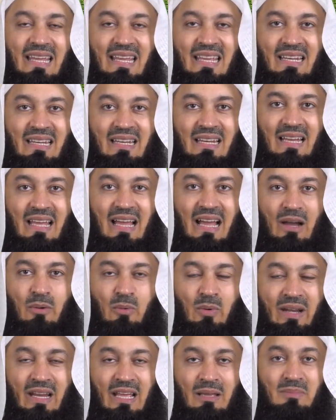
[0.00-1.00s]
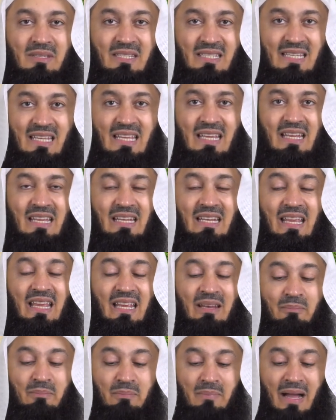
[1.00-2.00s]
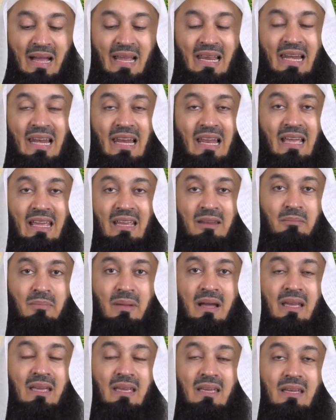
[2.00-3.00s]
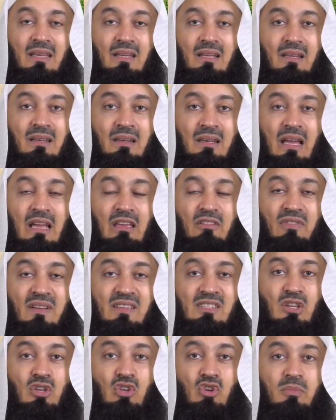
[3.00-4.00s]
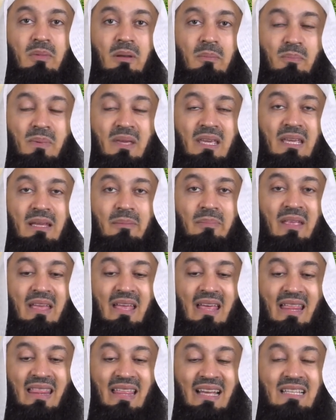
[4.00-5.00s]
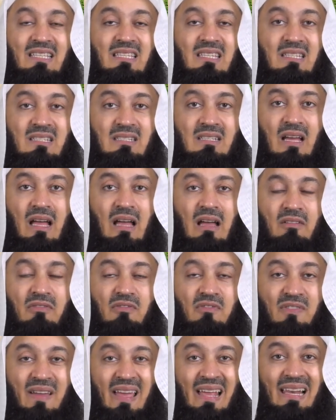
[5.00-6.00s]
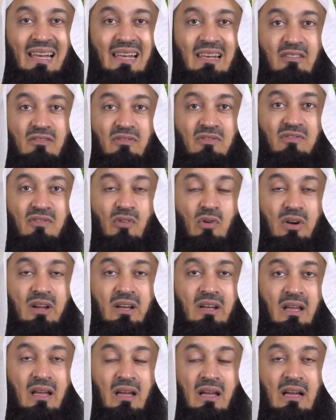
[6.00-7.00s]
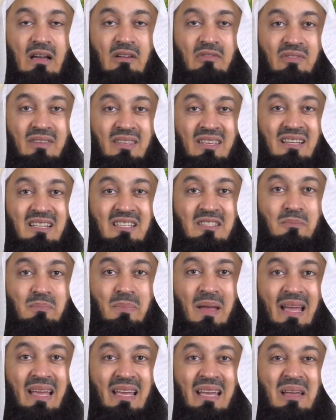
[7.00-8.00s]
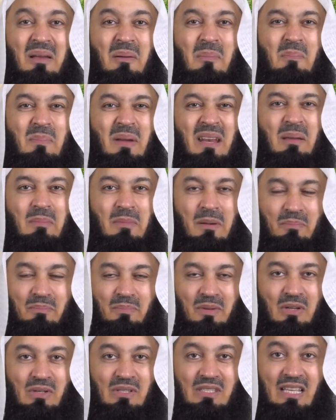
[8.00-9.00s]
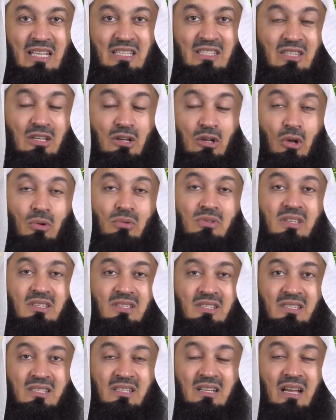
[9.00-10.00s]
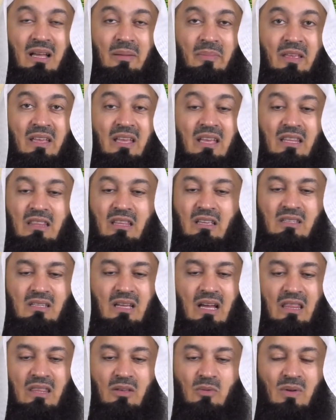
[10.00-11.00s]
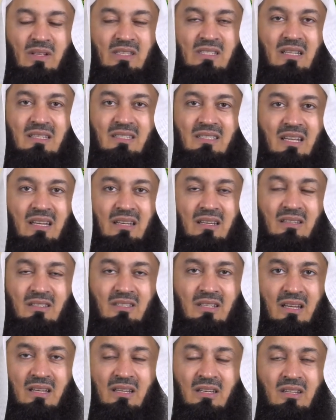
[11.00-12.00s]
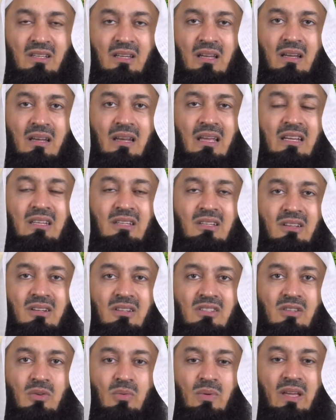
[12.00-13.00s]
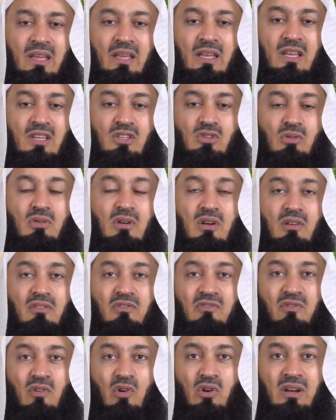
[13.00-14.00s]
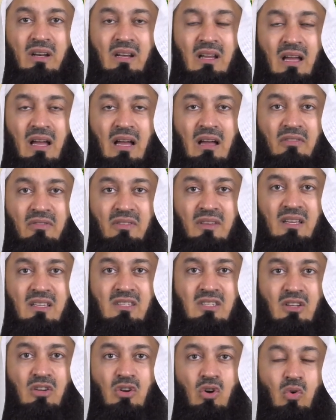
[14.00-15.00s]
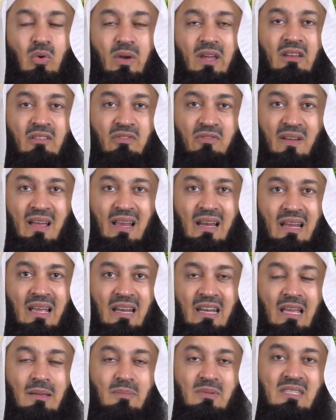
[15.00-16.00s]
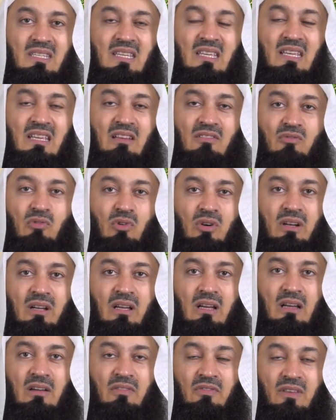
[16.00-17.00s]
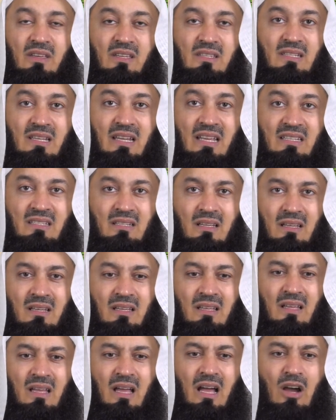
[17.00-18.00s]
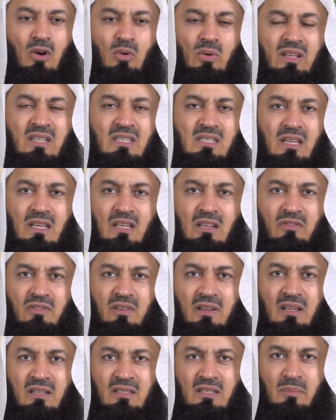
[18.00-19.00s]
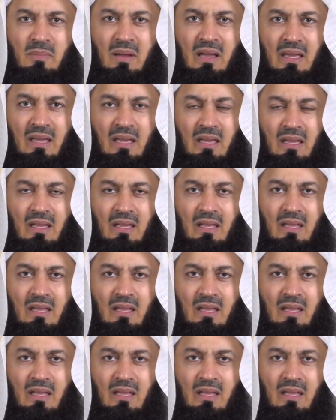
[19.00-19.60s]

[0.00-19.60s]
in, when I'm seeing it in my, in my life as a human being, that star fell four and a half years back minimum, because that's the closest star. The other ones are ten, ten year, light years away. So four and a half years ago it fell, and I'm seeing it four and a half years later. How insignificant am I?